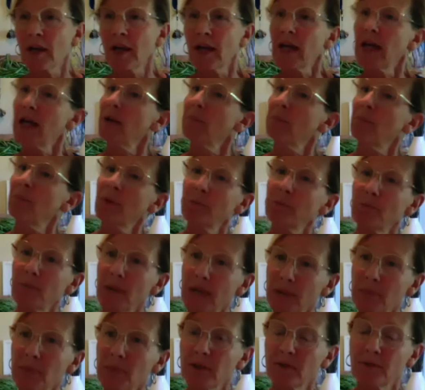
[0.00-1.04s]
But
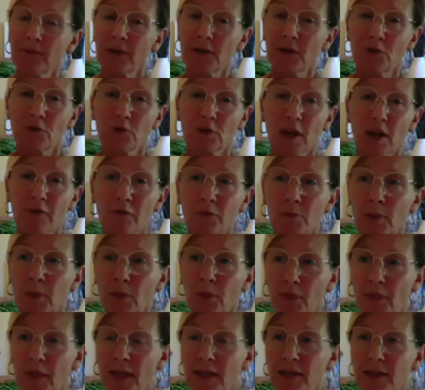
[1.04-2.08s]
maybe the federal government
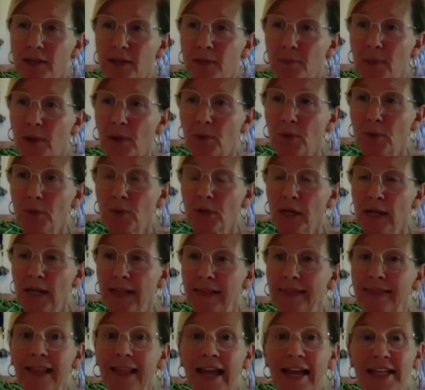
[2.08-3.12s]
thinks about
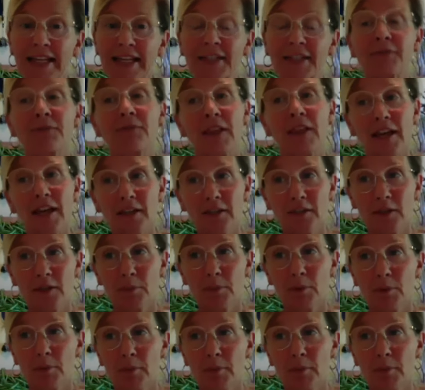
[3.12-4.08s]
less flexible